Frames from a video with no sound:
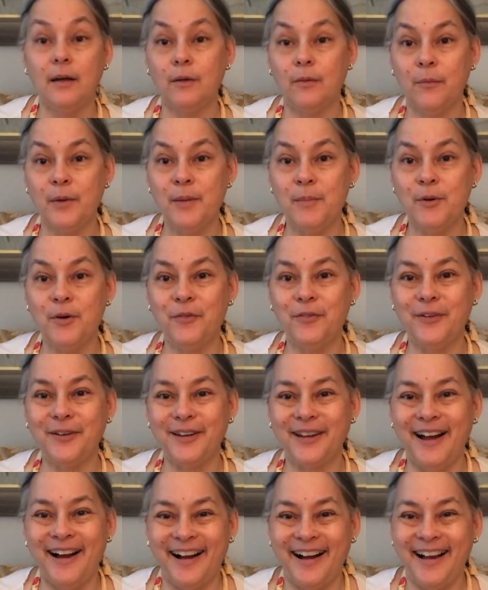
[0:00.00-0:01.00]
we move a
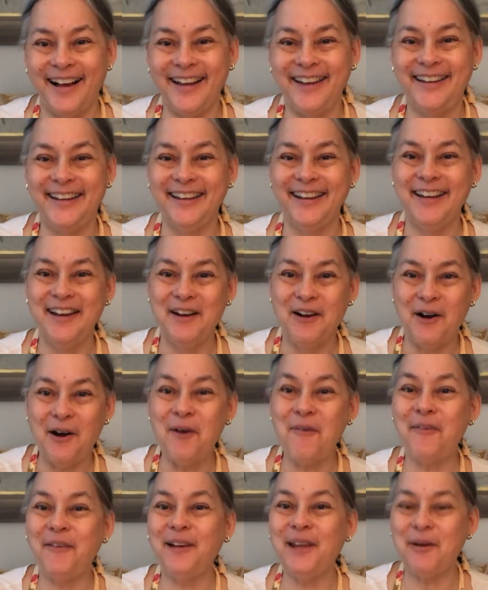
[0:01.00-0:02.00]
lot.
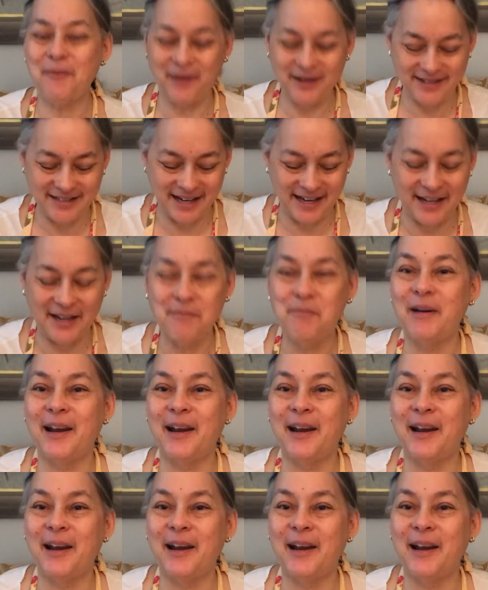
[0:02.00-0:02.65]
Hopefully we're done,